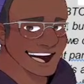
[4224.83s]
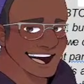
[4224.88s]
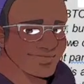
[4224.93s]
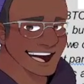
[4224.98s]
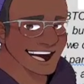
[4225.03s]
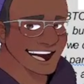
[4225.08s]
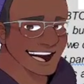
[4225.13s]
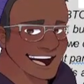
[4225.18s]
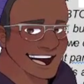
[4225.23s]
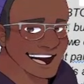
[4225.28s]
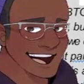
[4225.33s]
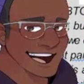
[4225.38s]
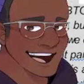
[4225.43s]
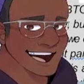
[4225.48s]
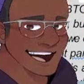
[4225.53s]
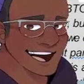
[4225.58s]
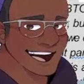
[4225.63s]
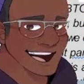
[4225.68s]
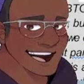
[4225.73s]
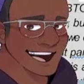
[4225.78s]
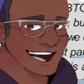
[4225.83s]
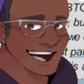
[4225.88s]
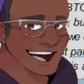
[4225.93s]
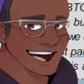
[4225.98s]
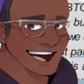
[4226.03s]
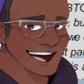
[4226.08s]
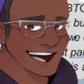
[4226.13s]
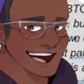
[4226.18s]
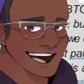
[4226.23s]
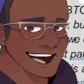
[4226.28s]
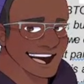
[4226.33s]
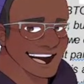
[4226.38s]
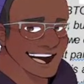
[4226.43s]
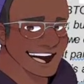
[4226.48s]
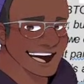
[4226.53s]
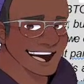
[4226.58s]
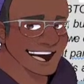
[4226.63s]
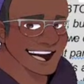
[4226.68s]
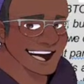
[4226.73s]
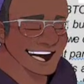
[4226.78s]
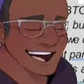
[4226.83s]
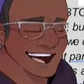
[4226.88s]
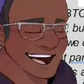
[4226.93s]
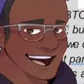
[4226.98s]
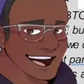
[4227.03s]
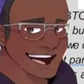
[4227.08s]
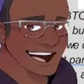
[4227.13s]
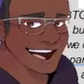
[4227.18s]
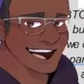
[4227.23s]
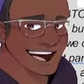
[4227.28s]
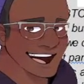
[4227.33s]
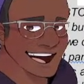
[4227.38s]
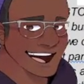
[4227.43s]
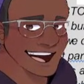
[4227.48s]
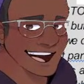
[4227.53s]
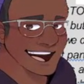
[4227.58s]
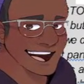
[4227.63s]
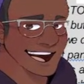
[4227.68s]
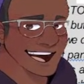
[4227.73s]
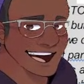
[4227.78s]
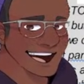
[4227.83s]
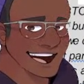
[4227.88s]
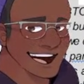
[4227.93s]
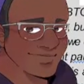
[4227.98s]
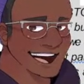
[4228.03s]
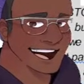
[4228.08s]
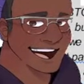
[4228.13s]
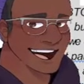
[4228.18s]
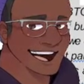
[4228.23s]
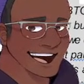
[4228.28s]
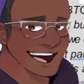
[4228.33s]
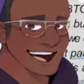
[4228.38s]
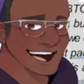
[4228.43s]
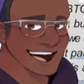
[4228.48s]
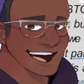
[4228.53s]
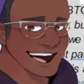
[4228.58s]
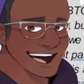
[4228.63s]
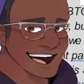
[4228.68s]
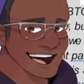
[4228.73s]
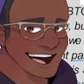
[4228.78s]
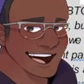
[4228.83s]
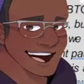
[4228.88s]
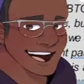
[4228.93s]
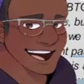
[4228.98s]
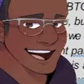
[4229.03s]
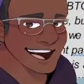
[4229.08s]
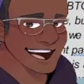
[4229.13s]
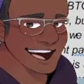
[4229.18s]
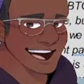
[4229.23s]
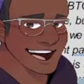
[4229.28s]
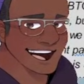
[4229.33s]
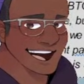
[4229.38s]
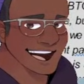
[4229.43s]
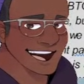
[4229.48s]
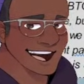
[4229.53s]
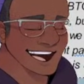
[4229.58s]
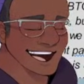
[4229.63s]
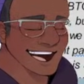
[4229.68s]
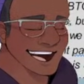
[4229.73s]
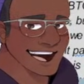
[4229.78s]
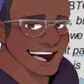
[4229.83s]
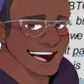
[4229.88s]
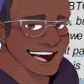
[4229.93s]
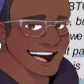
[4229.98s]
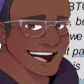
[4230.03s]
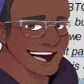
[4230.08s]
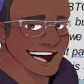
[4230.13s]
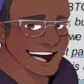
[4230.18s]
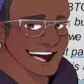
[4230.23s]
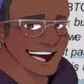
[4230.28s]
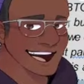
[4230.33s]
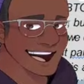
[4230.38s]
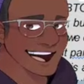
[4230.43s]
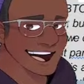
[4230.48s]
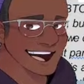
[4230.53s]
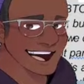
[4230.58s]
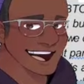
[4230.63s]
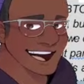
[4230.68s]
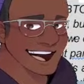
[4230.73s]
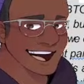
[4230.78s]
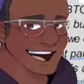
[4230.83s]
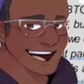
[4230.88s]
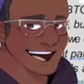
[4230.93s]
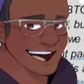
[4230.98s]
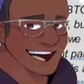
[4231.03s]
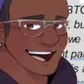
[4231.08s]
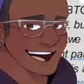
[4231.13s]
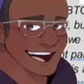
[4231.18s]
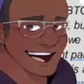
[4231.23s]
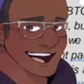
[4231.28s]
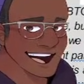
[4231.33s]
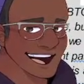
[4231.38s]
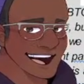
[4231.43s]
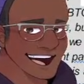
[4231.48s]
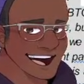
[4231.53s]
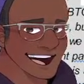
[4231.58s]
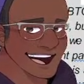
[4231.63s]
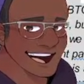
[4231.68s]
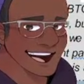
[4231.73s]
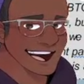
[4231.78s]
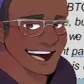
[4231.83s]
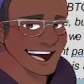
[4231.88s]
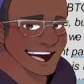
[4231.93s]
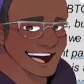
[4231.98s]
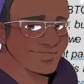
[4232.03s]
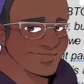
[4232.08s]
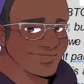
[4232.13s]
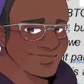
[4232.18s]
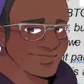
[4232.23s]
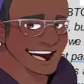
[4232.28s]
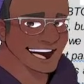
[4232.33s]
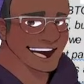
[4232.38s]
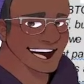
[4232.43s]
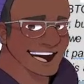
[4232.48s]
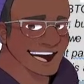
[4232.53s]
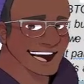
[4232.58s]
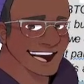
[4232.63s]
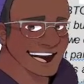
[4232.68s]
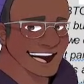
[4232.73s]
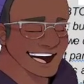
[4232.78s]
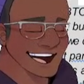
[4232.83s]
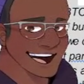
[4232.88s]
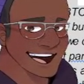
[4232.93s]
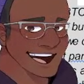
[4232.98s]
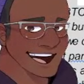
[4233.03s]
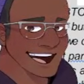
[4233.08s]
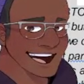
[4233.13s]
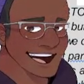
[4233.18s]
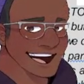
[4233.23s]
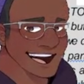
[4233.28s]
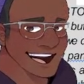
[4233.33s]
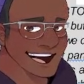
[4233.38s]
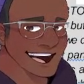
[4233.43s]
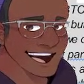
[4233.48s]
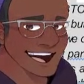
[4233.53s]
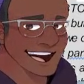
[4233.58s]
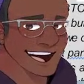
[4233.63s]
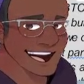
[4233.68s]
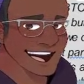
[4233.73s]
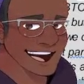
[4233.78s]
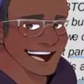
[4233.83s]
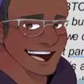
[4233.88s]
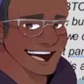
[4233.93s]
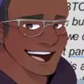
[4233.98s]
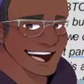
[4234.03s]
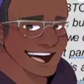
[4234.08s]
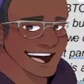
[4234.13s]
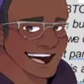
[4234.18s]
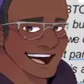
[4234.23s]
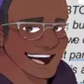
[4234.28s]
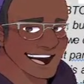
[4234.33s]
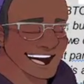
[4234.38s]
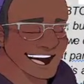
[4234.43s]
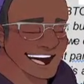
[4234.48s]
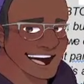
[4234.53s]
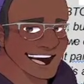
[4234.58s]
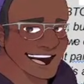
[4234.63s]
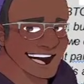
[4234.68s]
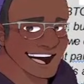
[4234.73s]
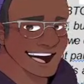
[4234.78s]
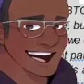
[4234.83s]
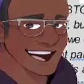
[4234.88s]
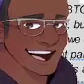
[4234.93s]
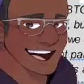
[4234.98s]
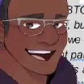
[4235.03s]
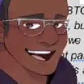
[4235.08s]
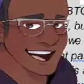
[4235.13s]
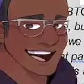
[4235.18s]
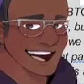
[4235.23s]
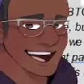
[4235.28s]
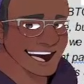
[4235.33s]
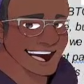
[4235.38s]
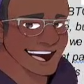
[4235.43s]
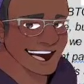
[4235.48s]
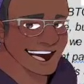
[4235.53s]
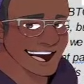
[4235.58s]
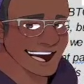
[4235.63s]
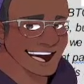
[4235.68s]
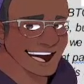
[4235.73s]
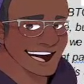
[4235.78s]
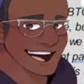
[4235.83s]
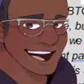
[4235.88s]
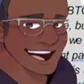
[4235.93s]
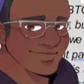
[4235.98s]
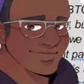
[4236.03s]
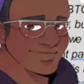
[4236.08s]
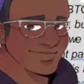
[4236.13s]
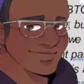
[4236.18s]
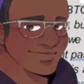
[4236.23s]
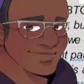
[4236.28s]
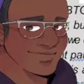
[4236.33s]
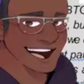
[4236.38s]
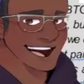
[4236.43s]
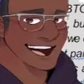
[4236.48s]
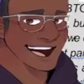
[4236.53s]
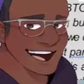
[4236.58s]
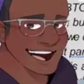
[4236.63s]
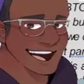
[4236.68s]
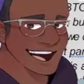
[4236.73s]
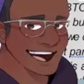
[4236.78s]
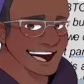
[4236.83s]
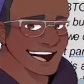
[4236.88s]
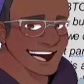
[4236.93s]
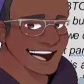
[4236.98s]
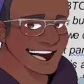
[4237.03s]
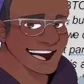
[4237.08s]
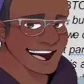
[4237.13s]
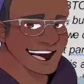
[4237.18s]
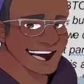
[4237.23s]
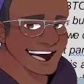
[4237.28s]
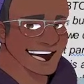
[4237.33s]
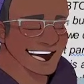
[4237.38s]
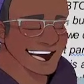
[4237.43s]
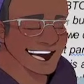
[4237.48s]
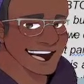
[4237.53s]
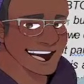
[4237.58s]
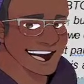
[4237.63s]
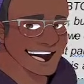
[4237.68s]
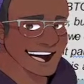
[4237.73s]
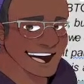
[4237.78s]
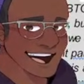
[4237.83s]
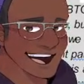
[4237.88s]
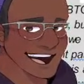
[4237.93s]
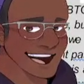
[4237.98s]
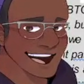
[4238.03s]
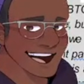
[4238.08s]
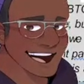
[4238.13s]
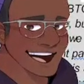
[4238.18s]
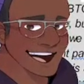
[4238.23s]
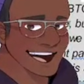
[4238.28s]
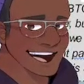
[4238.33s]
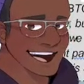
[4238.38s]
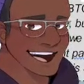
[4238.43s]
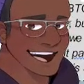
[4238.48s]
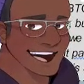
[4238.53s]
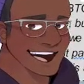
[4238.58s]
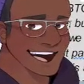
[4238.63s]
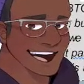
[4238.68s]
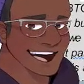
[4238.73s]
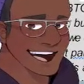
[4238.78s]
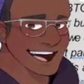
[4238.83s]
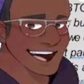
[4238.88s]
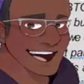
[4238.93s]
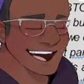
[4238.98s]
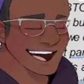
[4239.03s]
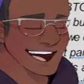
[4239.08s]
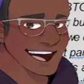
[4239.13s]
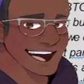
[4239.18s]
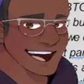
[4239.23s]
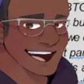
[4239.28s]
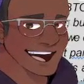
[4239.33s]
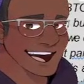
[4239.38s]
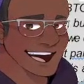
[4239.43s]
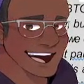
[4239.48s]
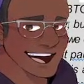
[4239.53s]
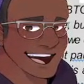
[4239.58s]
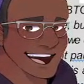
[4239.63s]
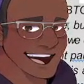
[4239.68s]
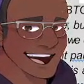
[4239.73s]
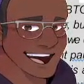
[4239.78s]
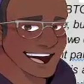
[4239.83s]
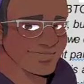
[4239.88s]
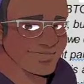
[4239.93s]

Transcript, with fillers: Run as thin and light as possible. While they weren't exploiting their creators, quote unquote, they were exploiting their workers. They were underpaying, they were overvaluing themselves, and they were overinvesting, knowing full well they weren't going to get the same level of returns.